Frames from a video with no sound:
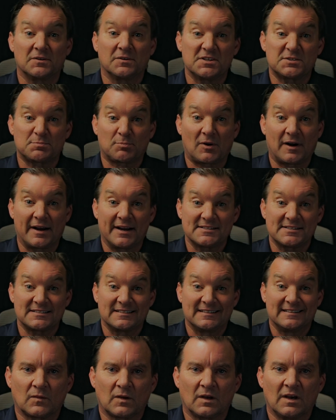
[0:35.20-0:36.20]
list price.
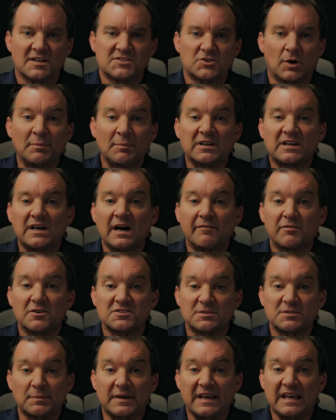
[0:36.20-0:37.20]
So I'm going to cover
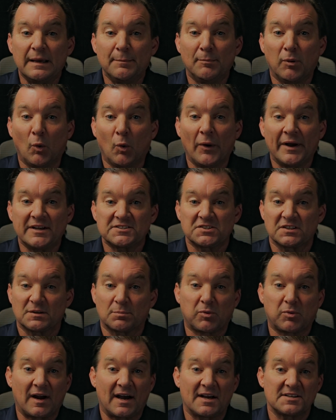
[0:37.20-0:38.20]
some key points to the
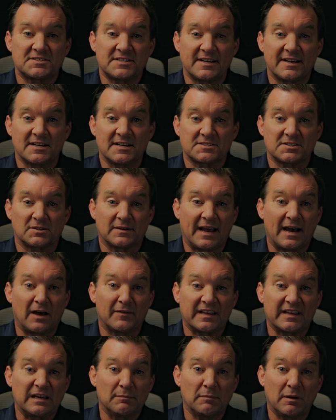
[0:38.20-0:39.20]
process on how
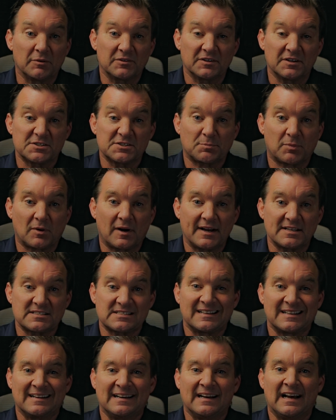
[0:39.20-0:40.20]
they come up with a list price.
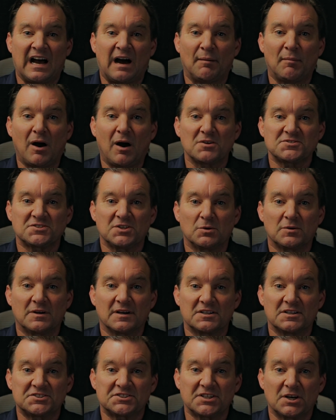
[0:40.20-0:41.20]
I'm also
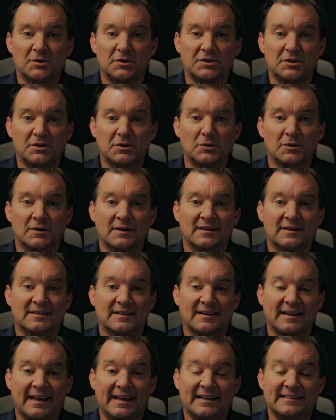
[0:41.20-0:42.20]
going to show you
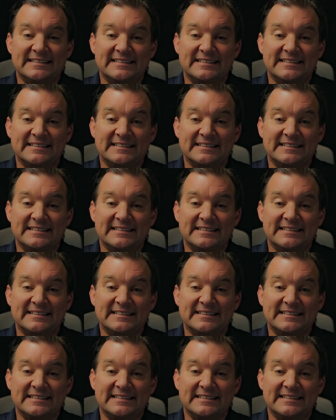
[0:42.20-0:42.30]
and